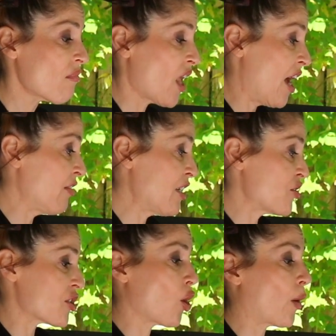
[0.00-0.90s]
and then
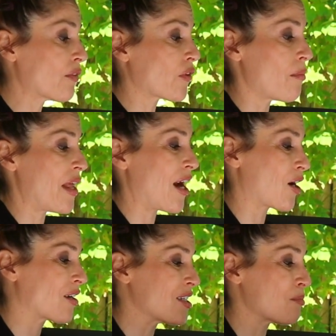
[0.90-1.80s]
just going from
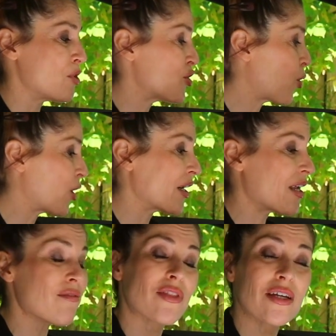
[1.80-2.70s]
there, because
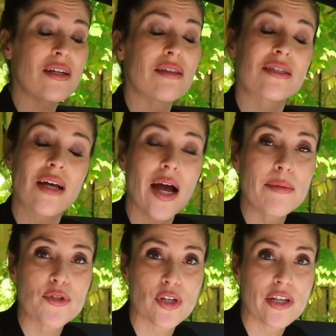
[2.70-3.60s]
majority of the
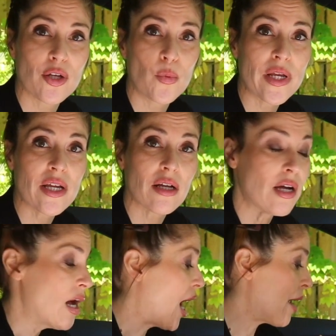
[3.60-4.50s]
time during the week
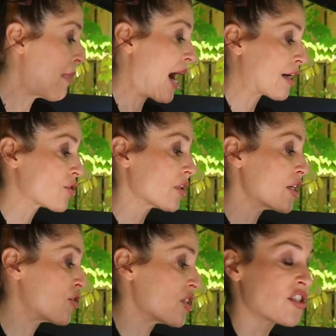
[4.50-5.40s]
I'm
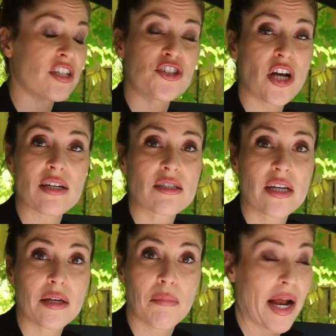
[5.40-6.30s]
actually just
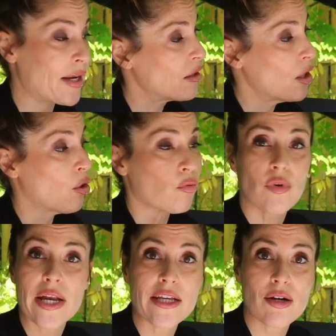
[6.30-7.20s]
adjusting my
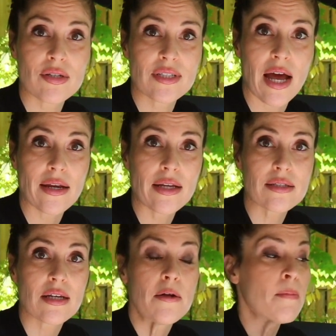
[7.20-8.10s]
radio
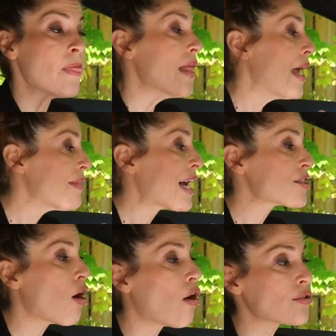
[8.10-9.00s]
settings. And that's
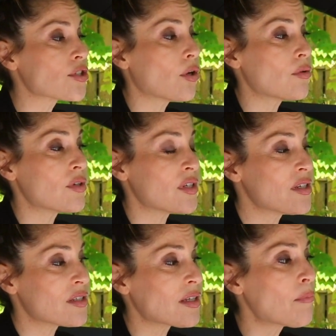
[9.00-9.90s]
also
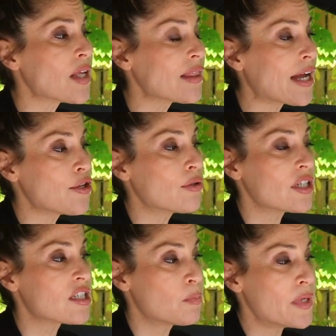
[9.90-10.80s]
something that you
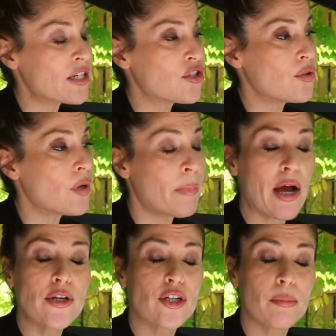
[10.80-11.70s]
can speak to
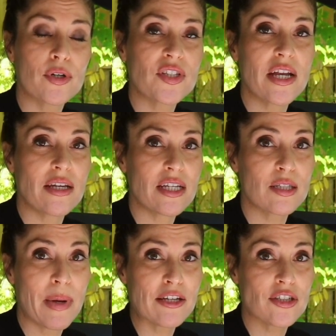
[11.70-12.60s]
about your Mercedes
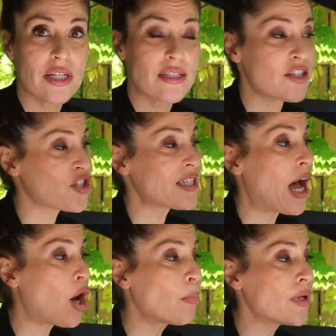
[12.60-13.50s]
specialist, is just
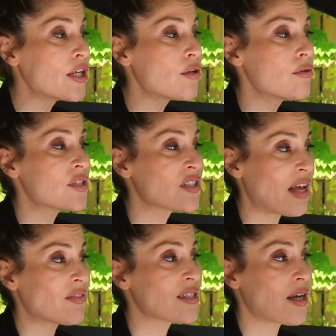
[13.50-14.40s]
helping you
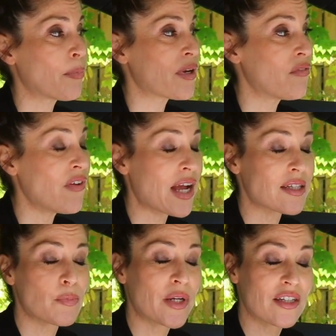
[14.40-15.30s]
set this up in
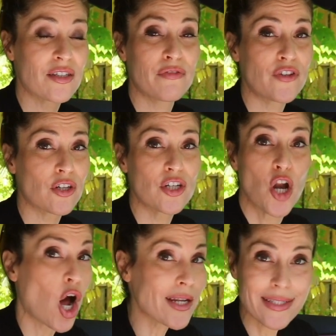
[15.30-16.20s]
advance, because if you're
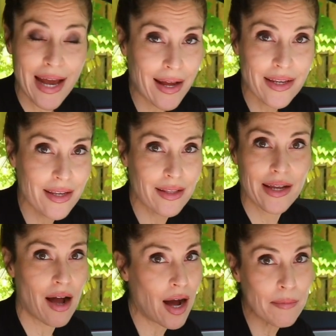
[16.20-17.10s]
not a techie
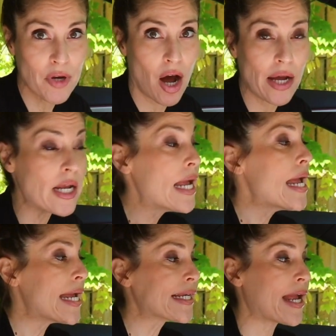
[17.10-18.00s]
like I'm not,
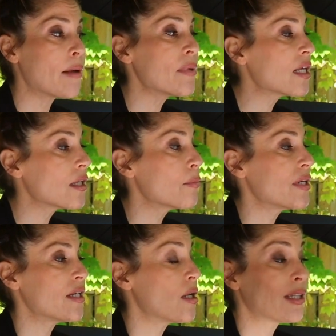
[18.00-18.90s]
it can be a
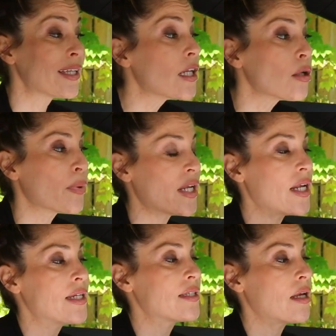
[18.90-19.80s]
little bit
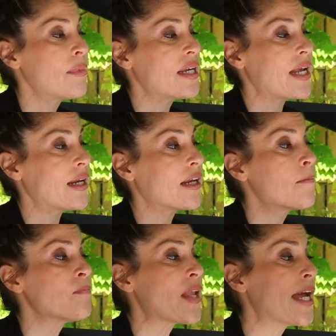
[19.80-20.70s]
intimidating,
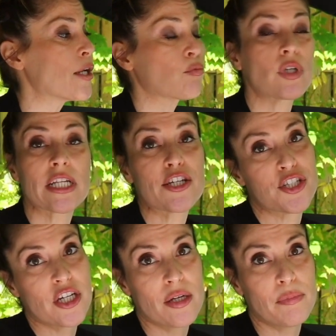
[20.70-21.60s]
and it really
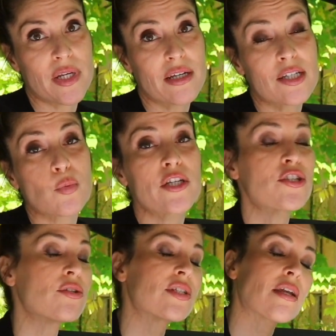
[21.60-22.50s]
shouldn't be, because
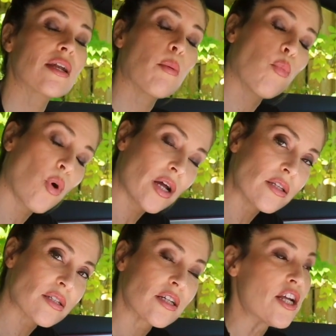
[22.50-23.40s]
once you set it up
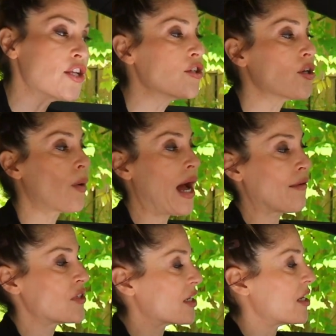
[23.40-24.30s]
once, you don't
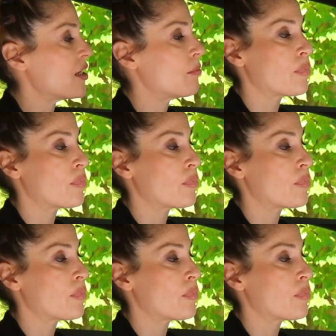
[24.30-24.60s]
have to keep